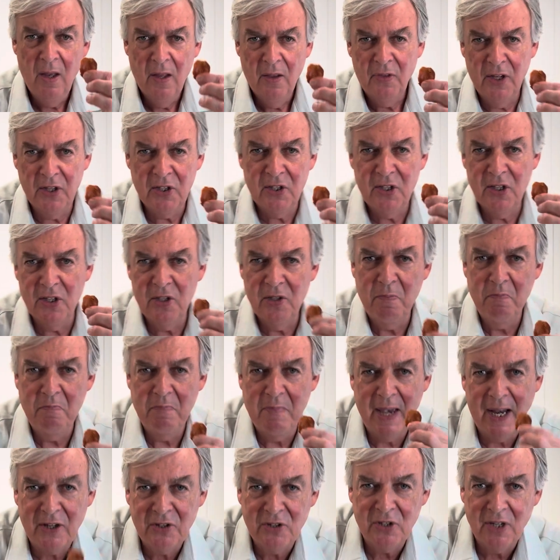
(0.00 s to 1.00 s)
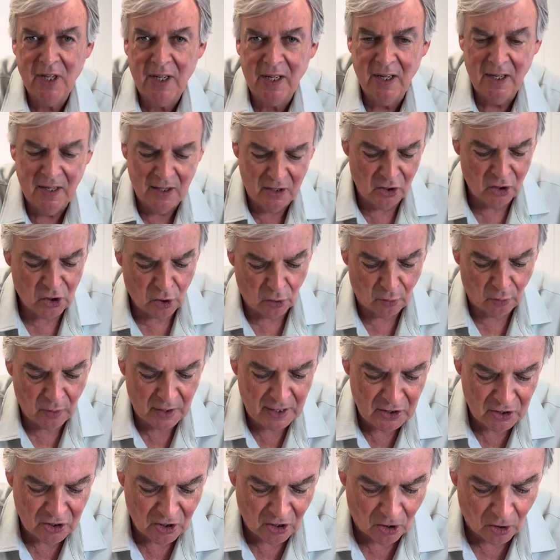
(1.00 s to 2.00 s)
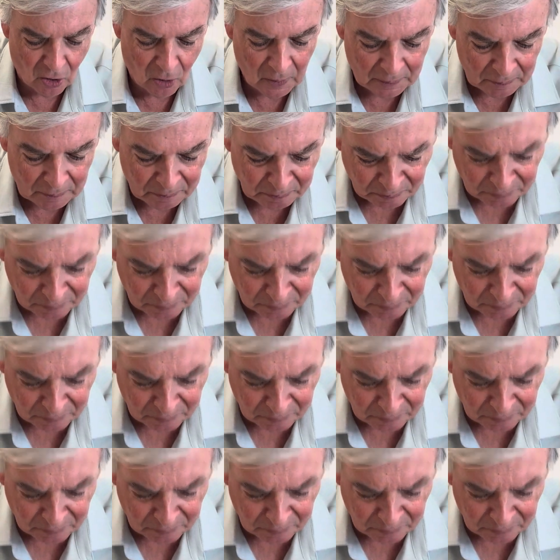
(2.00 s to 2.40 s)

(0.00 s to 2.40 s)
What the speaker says: This is Mexican chorizo,